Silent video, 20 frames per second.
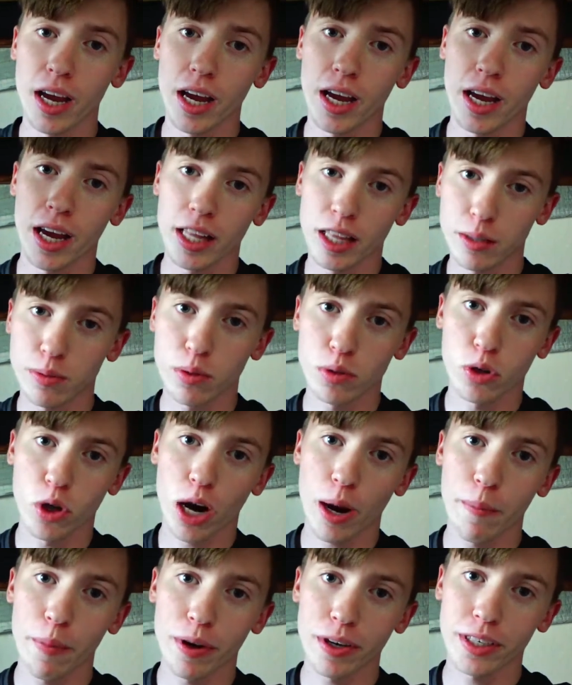hit the
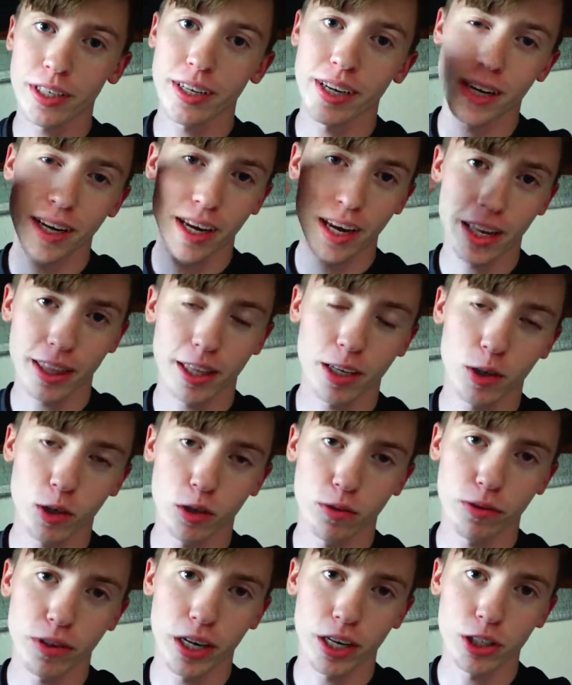subscribe button, hit the
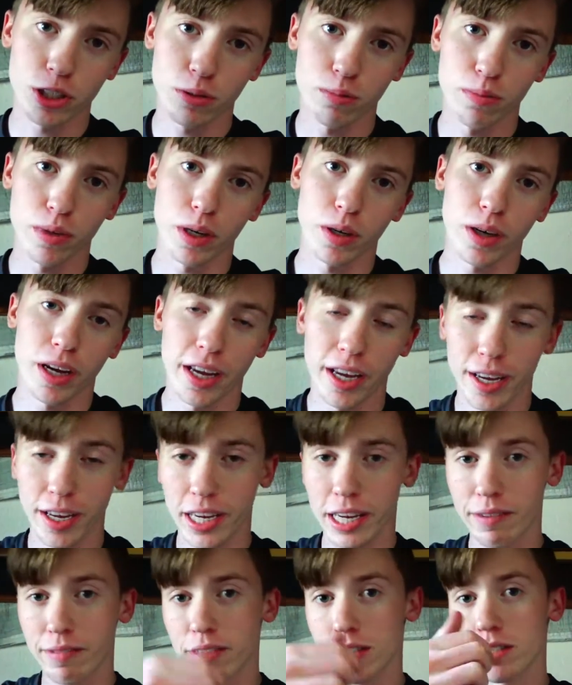notification bell, and
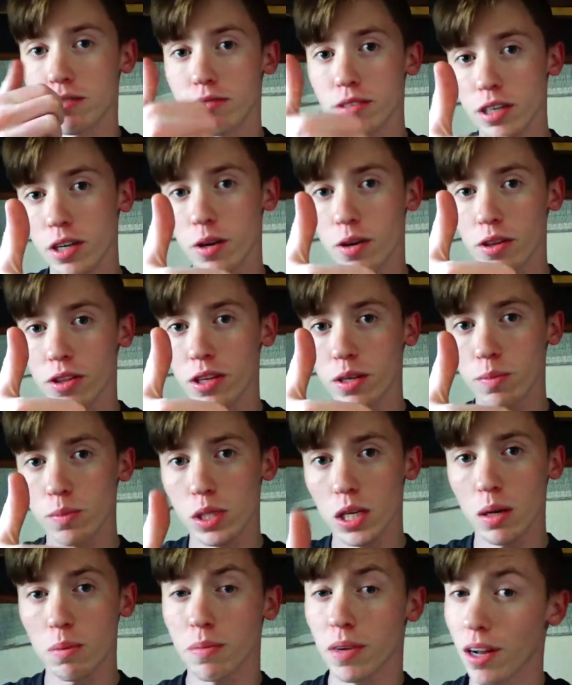give this video a thumbs
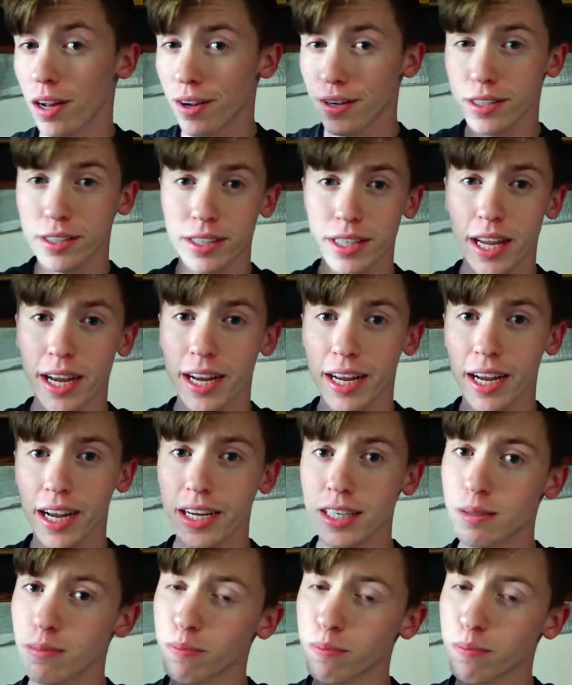up. Other than that guys,